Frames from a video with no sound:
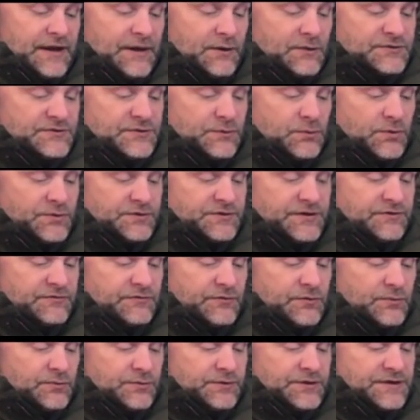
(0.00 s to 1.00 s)
how long's the warranty
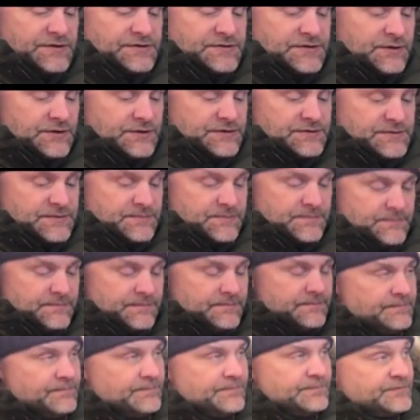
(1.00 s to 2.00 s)
for these units? 2
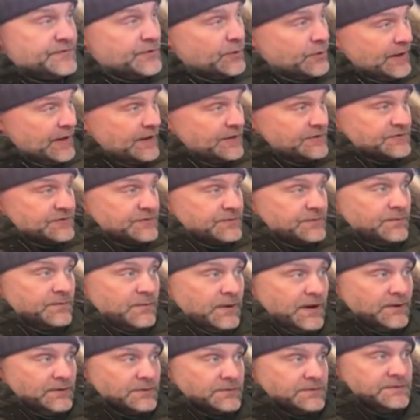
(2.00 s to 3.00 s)
years. 2 years?
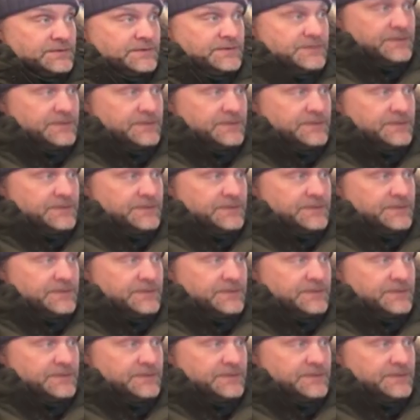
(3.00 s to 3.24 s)
Wow, yeah.